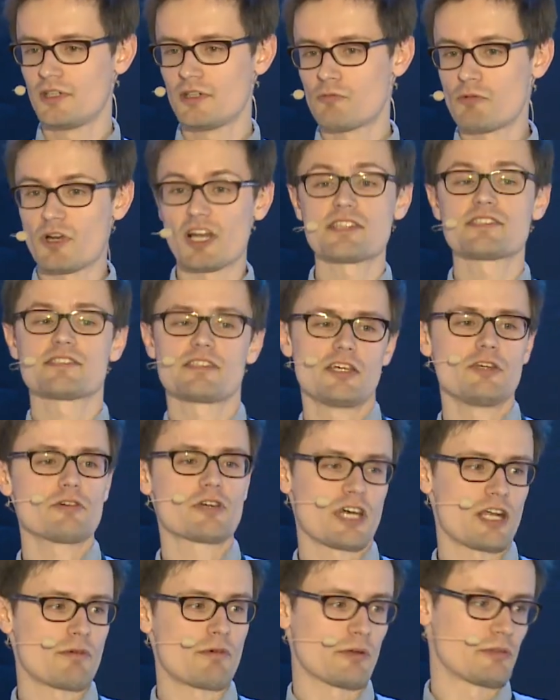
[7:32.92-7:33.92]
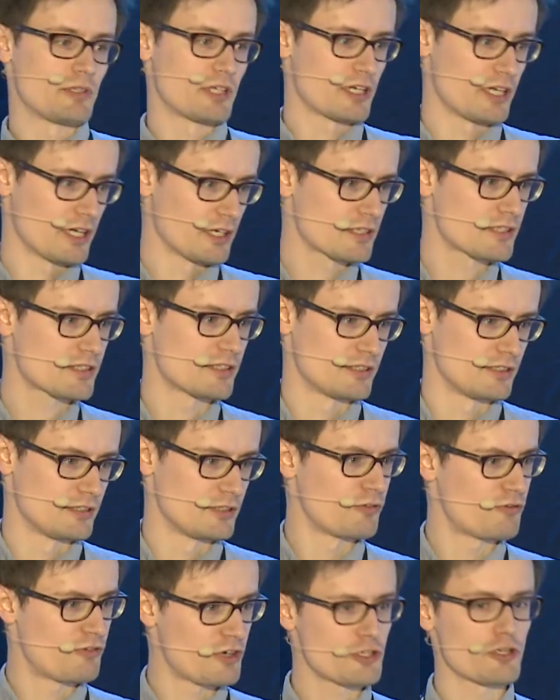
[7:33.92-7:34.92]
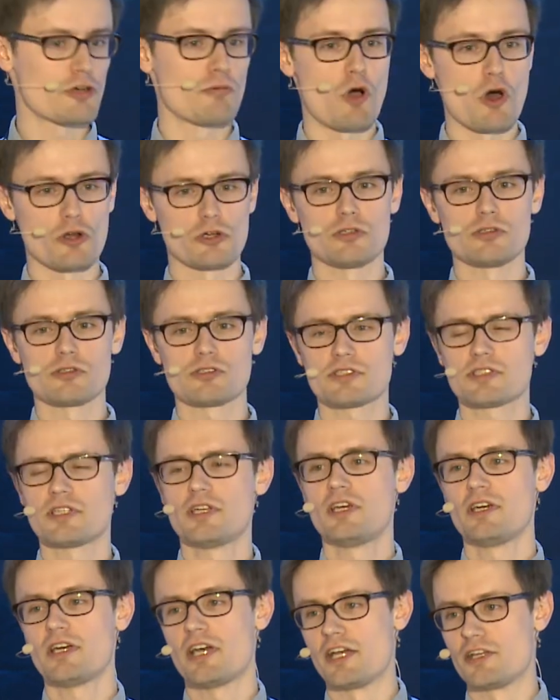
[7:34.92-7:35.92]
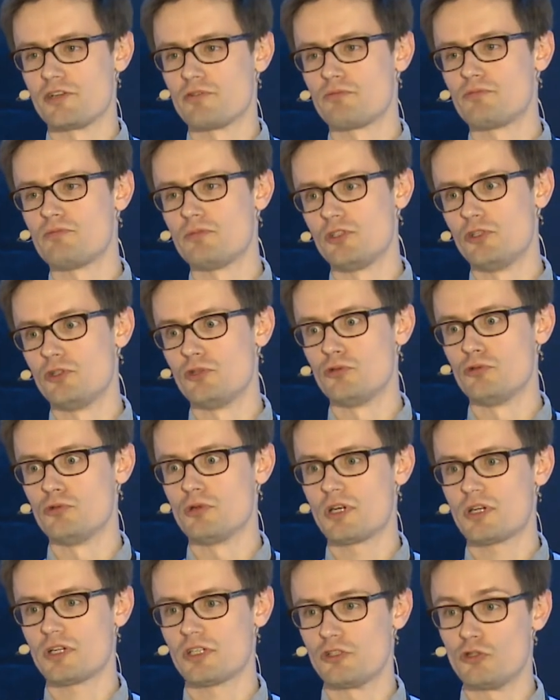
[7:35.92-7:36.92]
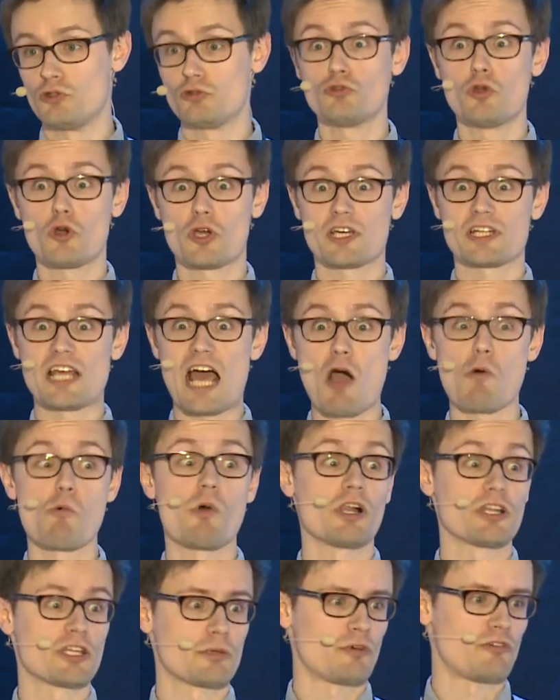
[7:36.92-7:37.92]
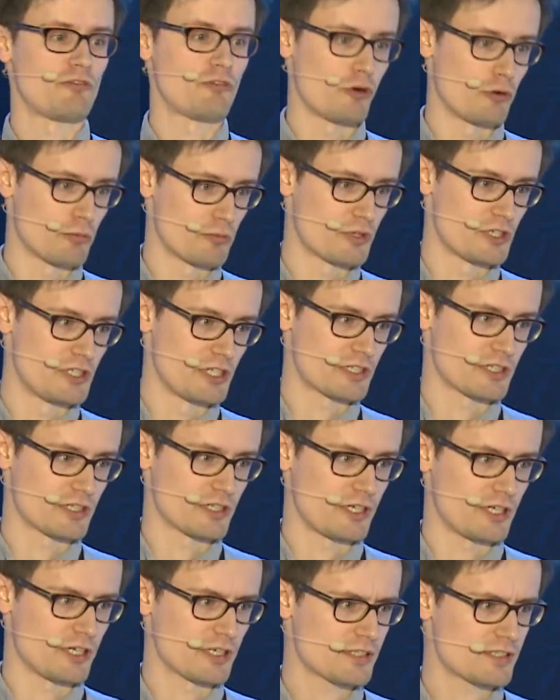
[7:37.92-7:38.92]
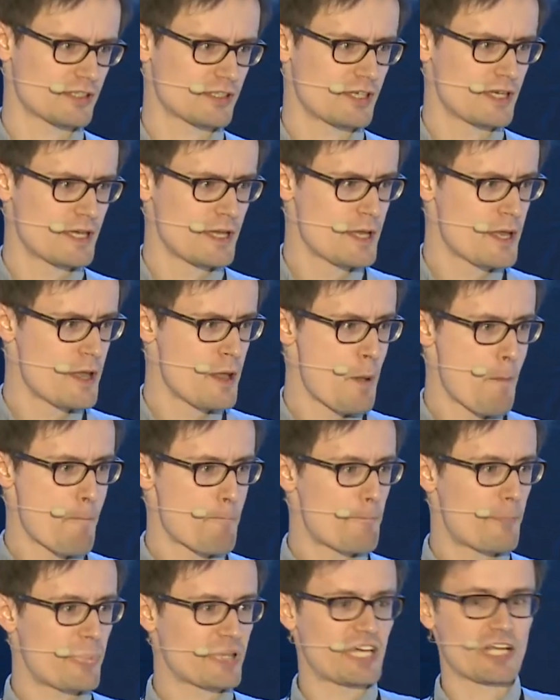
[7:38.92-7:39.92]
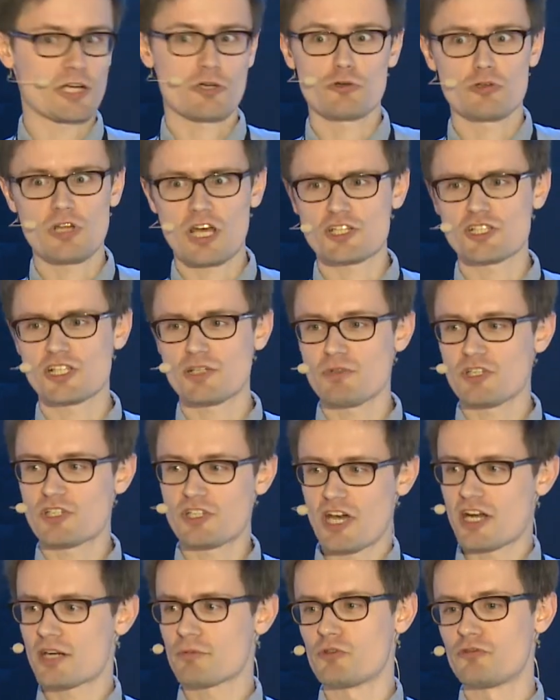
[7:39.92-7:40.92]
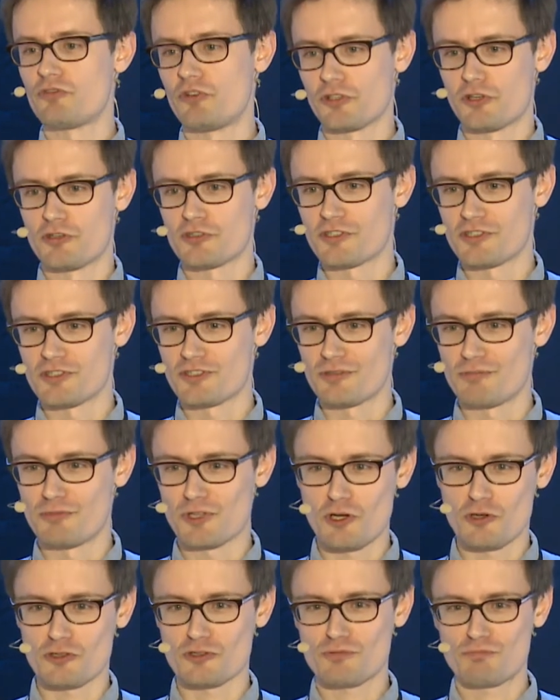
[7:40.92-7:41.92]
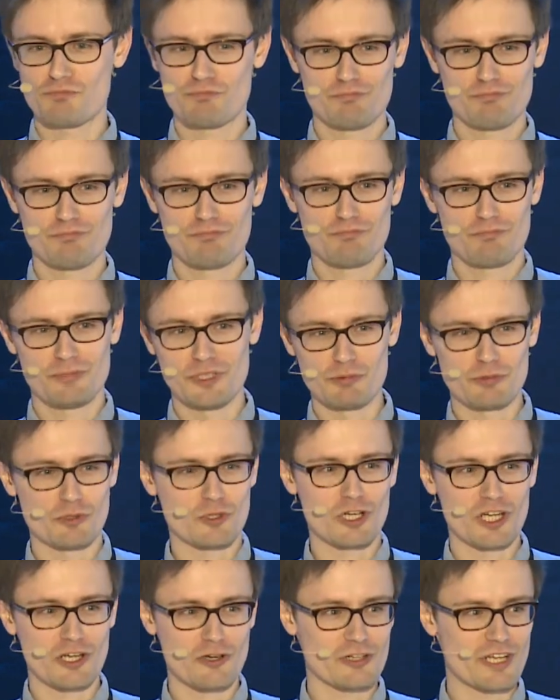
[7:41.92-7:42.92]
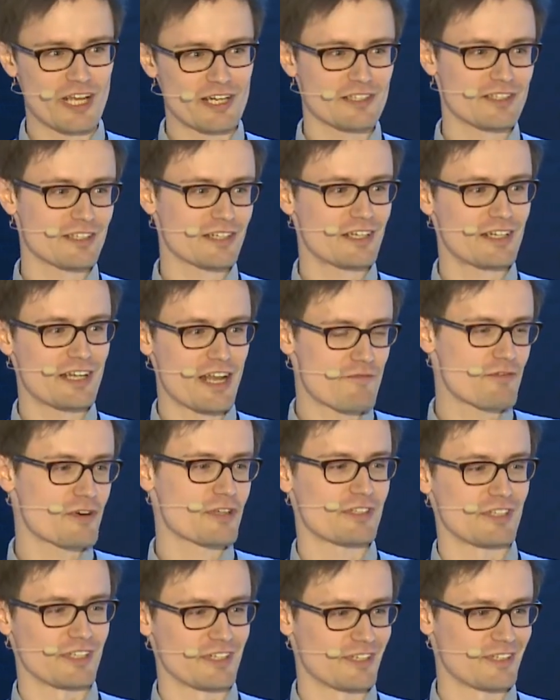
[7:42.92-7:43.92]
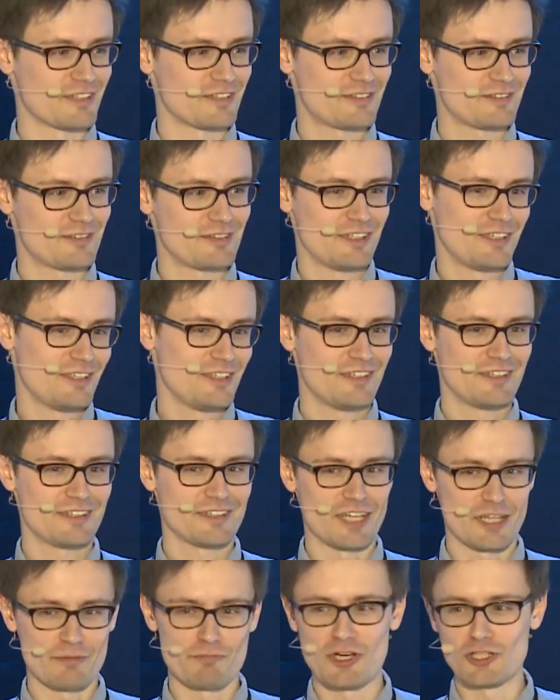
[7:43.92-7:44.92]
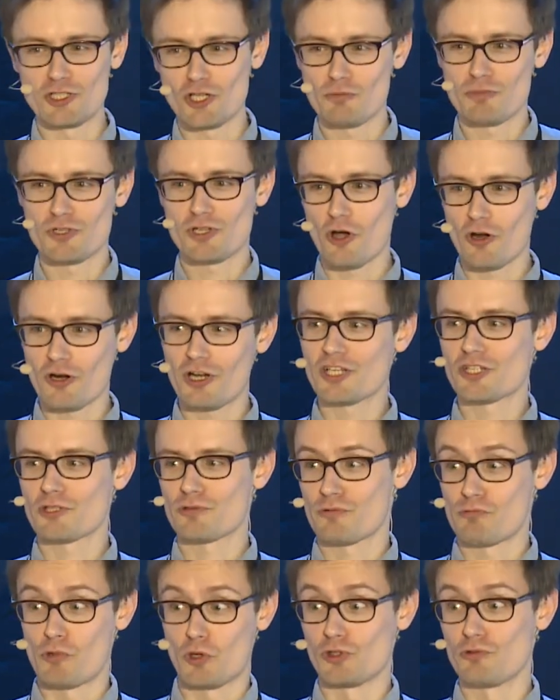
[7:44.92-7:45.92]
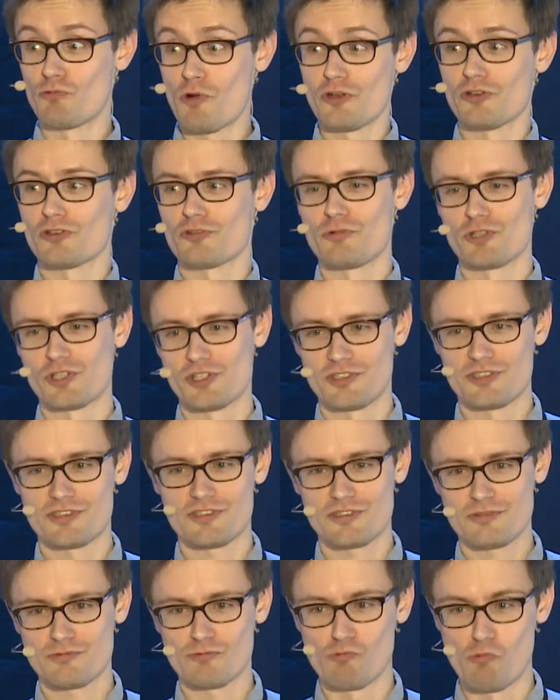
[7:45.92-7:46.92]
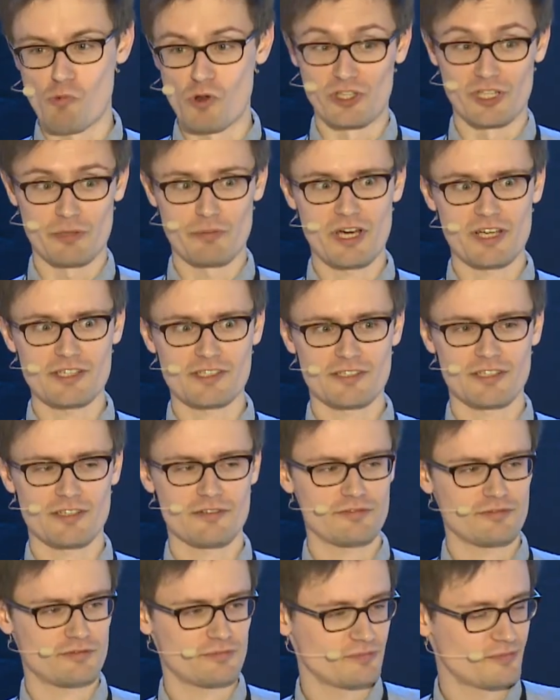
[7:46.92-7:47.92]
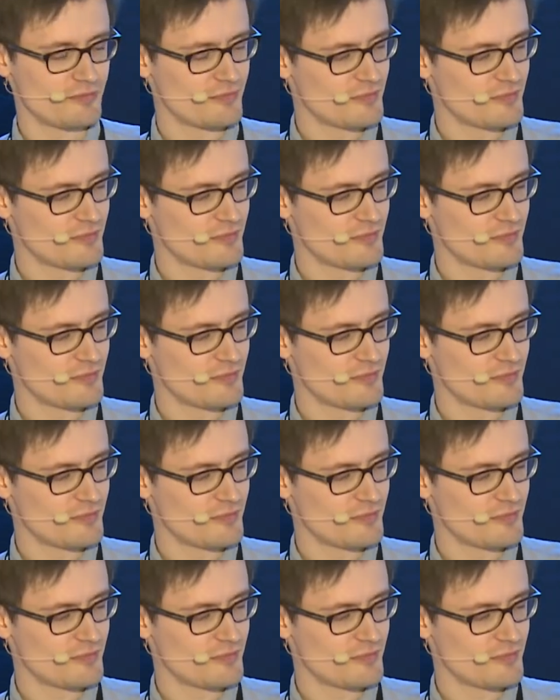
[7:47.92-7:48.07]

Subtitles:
Well, let's say you care about the clicks and you fit your models and you look at how well they perform in predicting clicks. But that could actually be terrible for your system because people click on anything and everything, and that might not be correlated with what you want, which is, will they buy stuff?